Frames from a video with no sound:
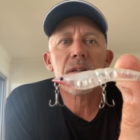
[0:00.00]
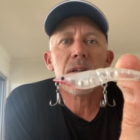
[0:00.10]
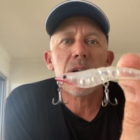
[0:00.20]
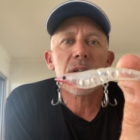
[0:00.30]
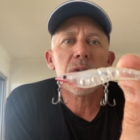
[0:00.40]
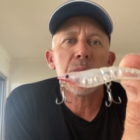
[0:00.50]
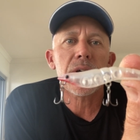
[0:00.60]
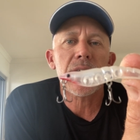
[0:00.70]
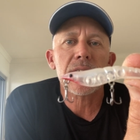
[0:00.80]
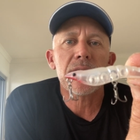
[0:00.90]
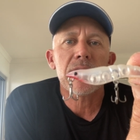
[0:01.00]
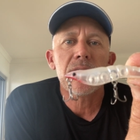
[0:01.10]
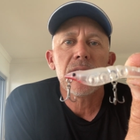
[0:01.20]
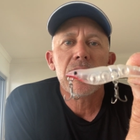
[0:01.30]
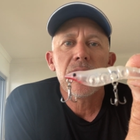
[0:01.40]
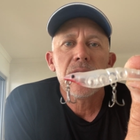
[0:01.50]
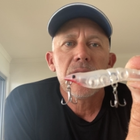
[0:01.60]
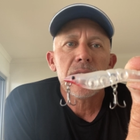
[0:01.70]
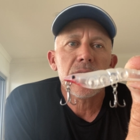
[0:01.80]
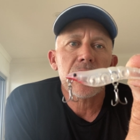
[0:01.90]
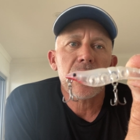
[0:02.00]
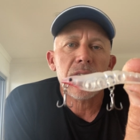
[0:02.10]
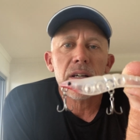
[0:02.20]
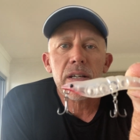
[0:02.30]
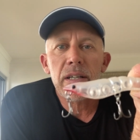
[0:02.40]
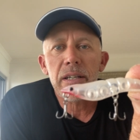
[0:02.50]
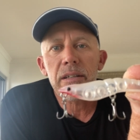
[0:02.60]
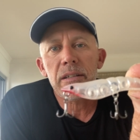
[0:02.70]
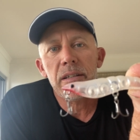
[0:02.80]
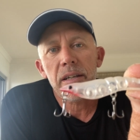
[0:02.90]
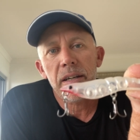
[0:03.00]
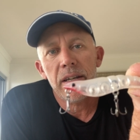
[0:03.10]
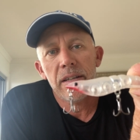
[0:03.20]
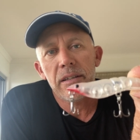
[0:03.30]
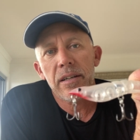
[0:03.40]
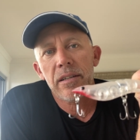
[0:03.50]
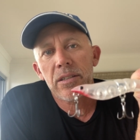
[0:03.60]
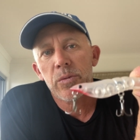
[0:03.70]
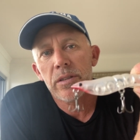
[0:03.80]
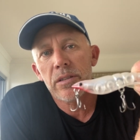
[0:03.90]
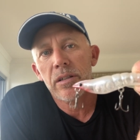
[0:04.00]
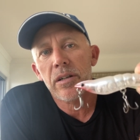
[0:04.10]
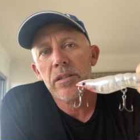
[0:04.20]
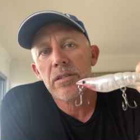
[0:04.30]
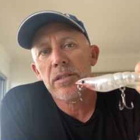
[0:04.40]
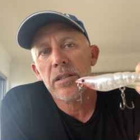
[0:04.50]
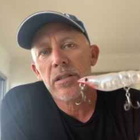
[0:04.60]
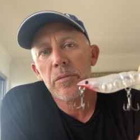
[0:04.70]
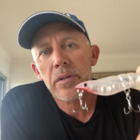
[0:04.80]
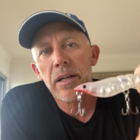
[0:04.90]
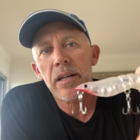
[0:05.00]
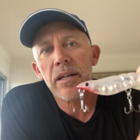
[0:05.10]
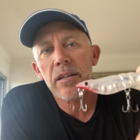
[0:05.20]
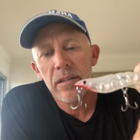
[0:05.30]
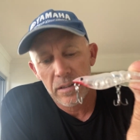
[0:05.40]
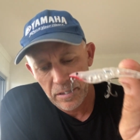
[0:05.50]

Local product, designed locally, and this one's the ghost color.